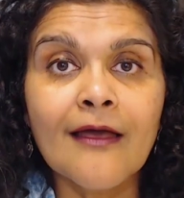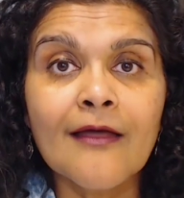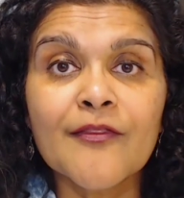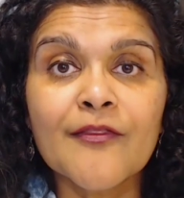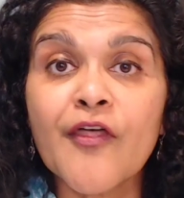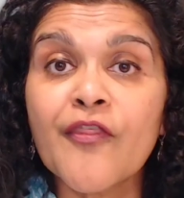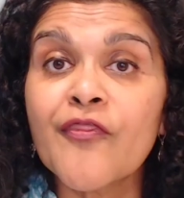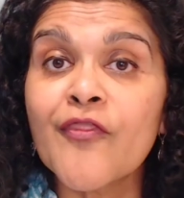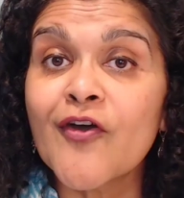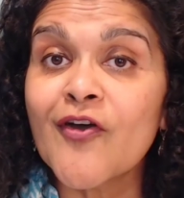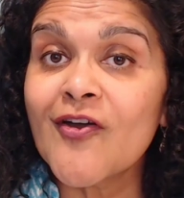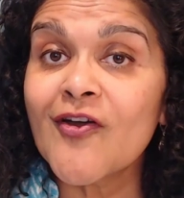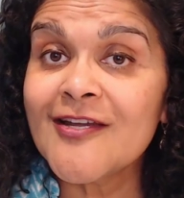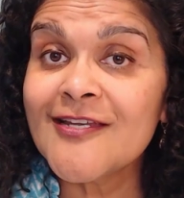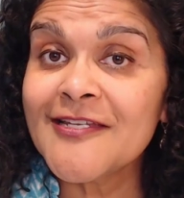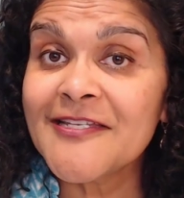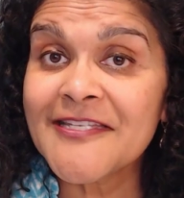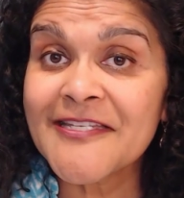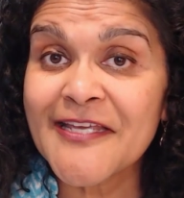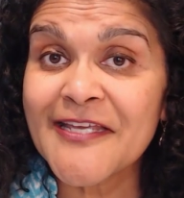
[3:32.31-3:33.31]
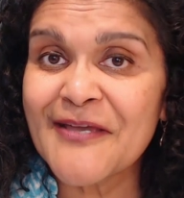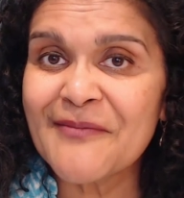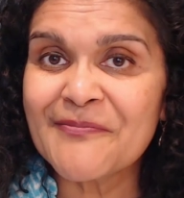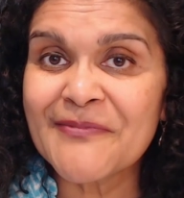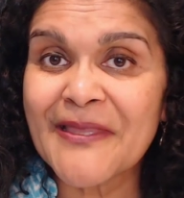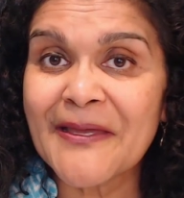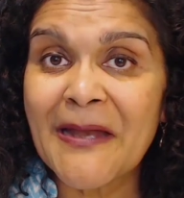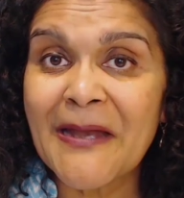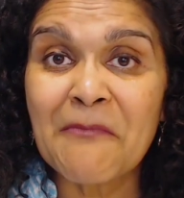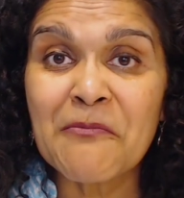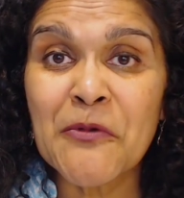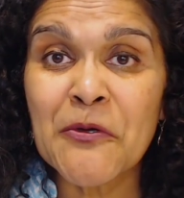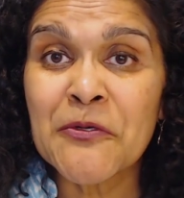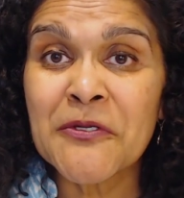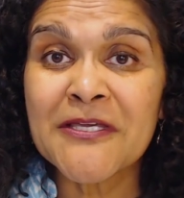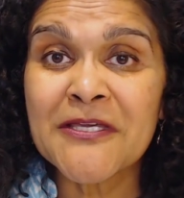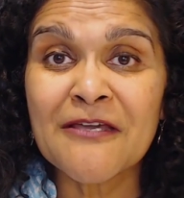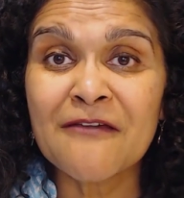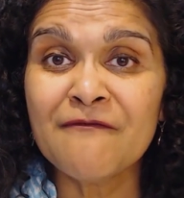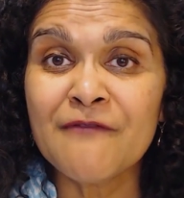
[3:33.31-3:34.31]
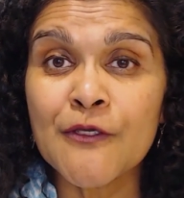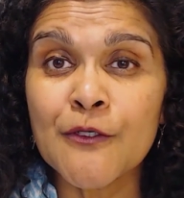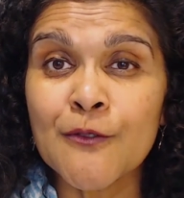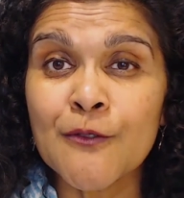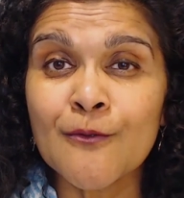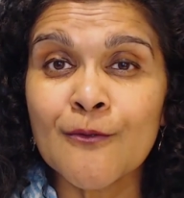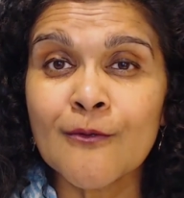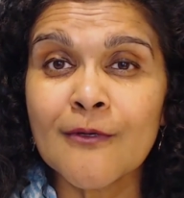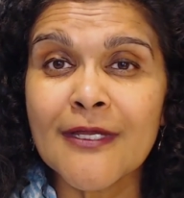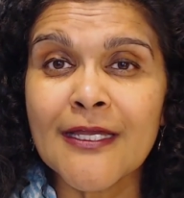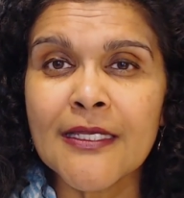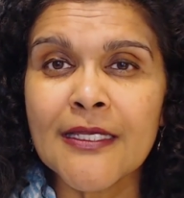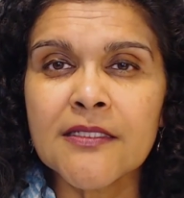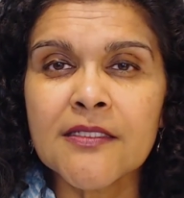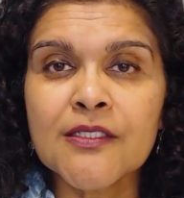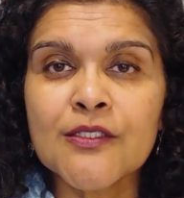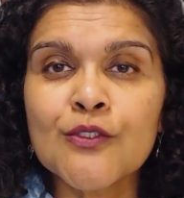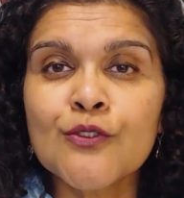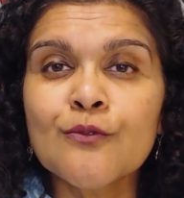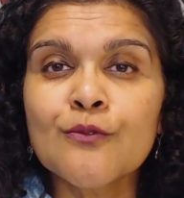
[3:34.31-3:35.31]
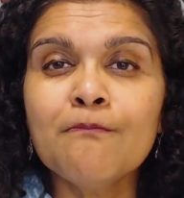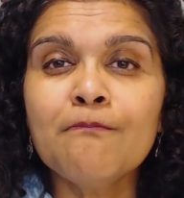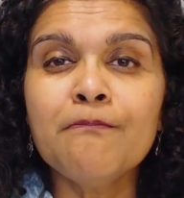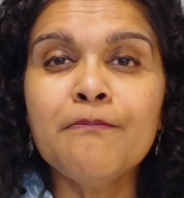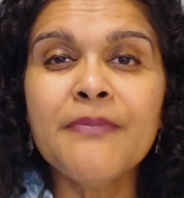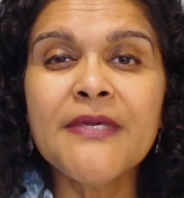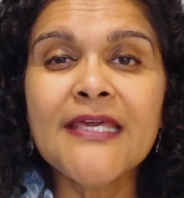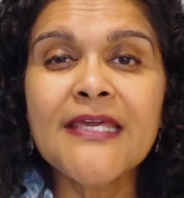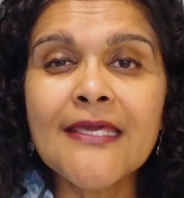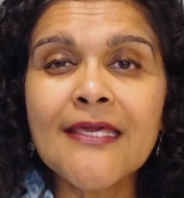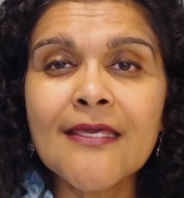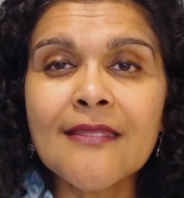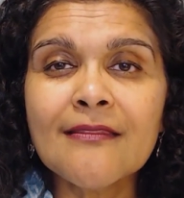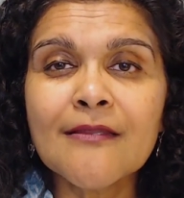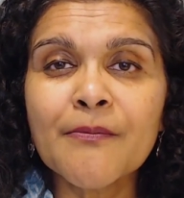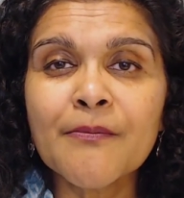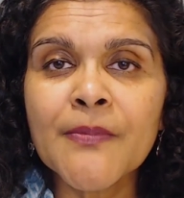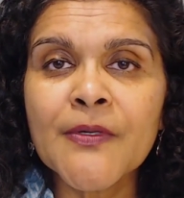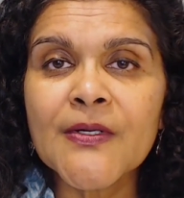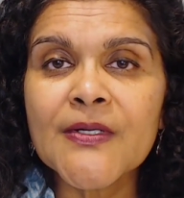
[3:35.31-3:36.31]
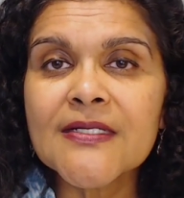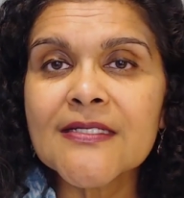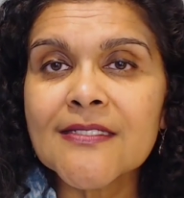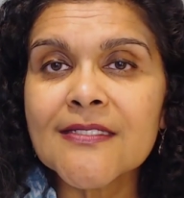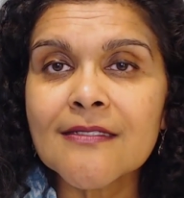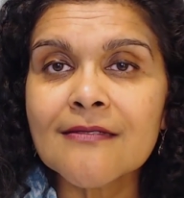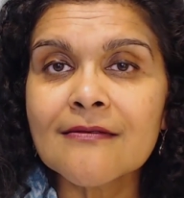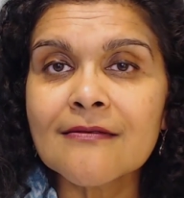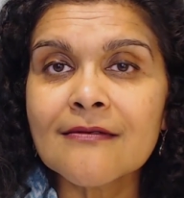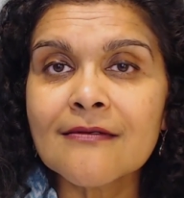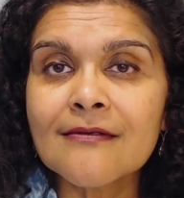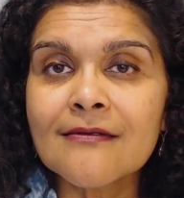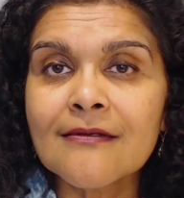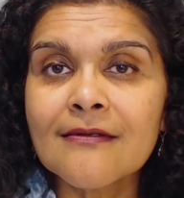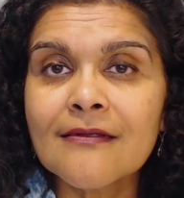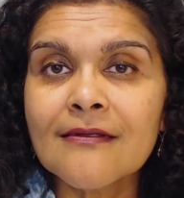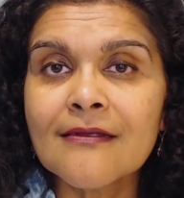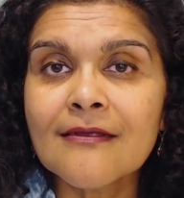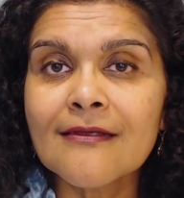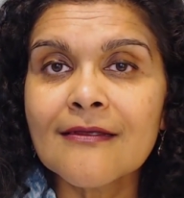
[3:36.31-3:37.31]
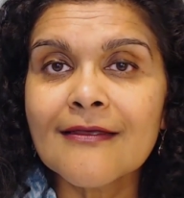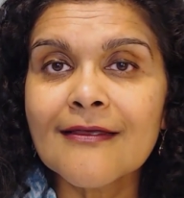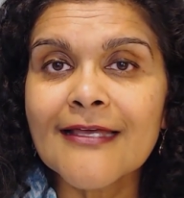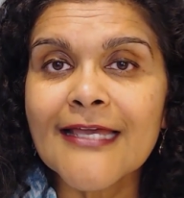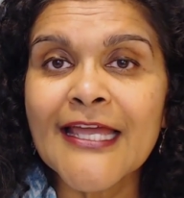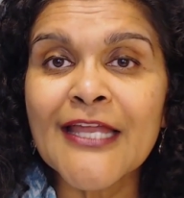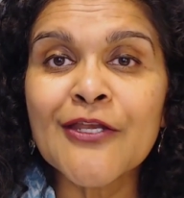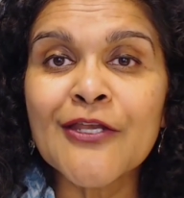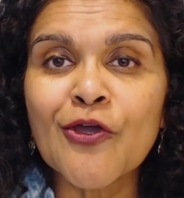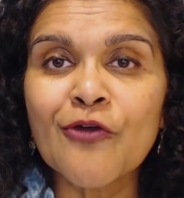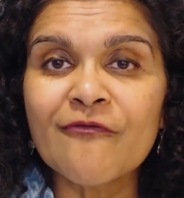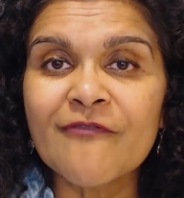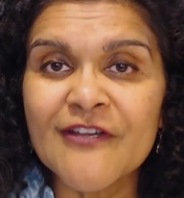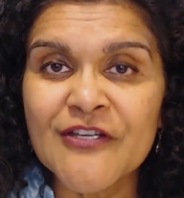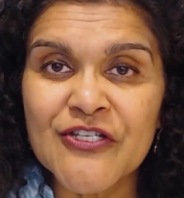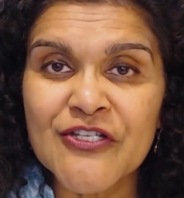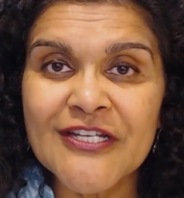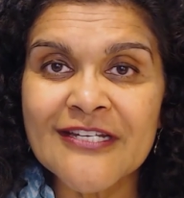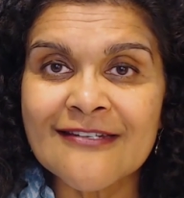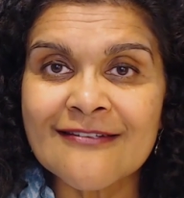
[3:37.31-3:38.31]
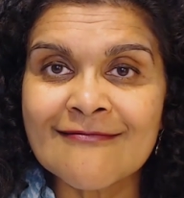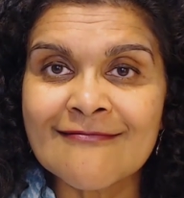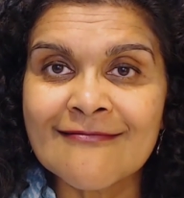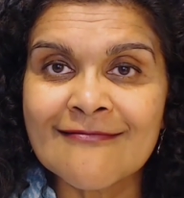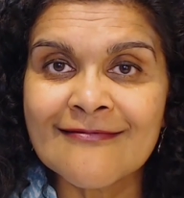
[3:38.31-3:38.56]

The third tip that I'm going to give you is to be the person in your vision.